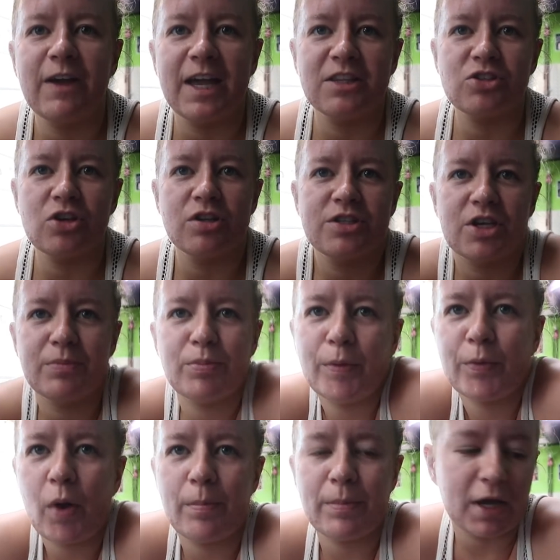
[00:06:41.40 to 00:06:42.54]
fan's on, so you
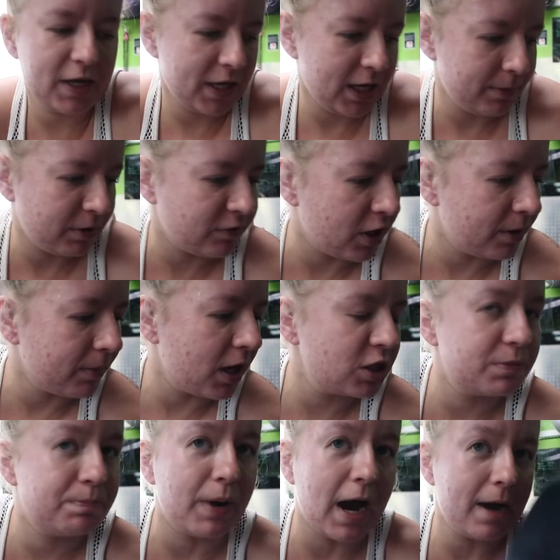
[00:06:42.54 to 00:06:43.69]
probably won't be able to hear me very much,
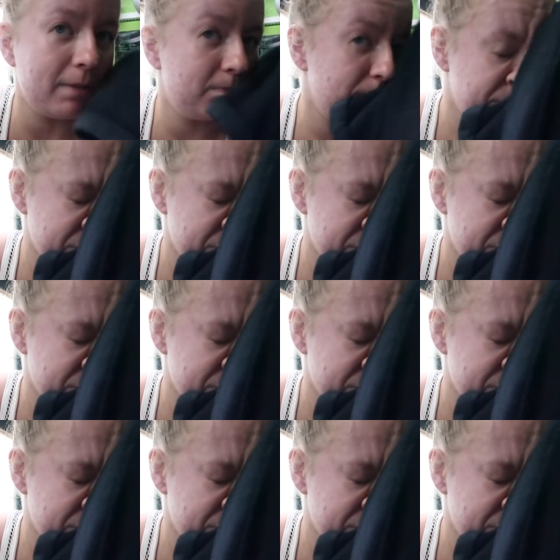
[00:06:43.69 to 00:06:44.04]
but